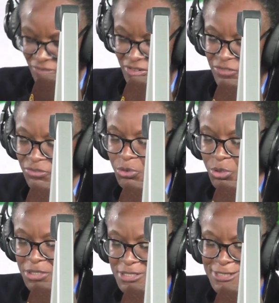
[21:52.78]
a very feel
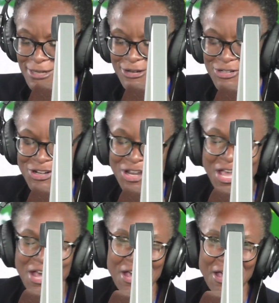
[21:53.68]
good discussion.
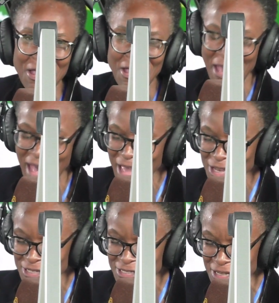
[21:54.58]

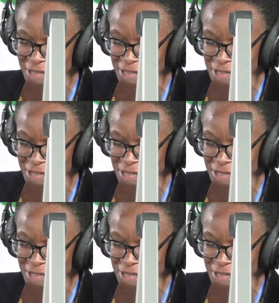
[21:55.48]
And